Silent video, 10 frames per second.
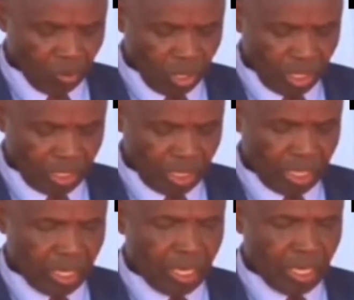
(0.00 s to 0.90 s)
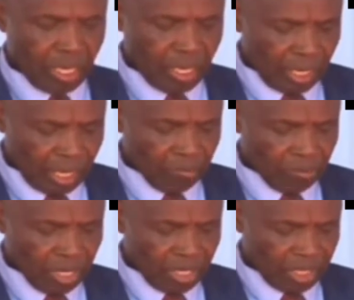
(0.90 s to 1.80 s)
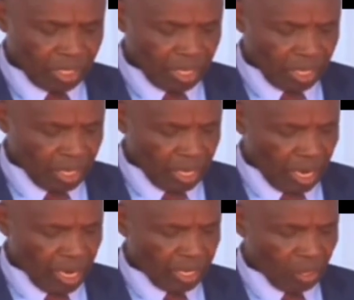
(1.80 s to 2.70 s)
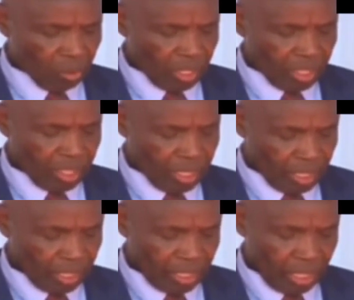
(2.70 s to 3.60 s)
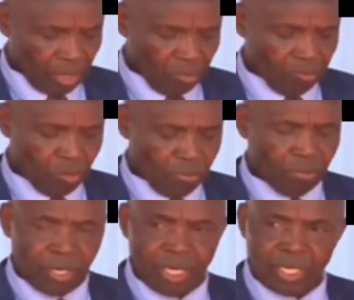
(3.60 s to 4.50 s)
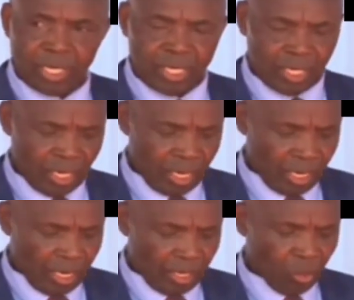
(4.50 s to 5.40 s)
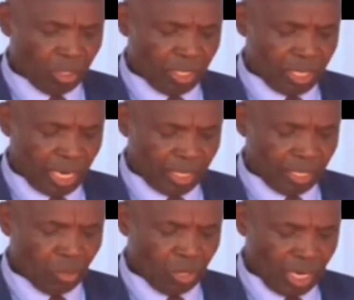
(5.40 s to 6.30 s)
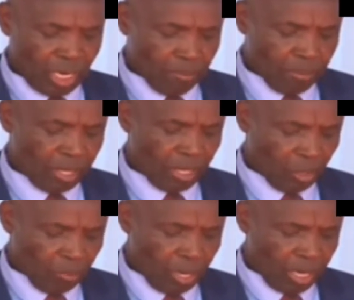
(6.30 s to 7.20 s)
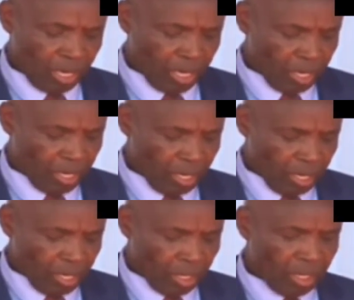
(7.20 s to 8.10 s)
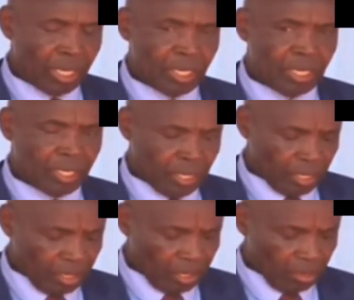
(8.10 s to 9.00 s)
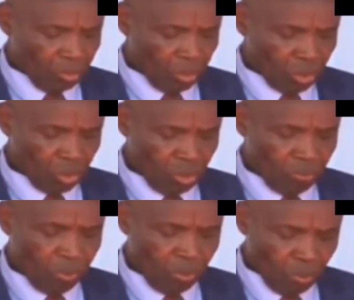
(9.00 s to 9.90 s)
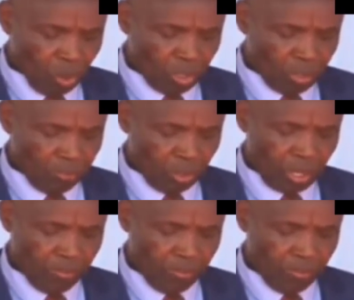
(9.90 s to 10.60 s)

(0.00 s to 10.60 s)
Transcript: the quality, relevance, and authenticity of qualifications not just locally but globally. This will also promote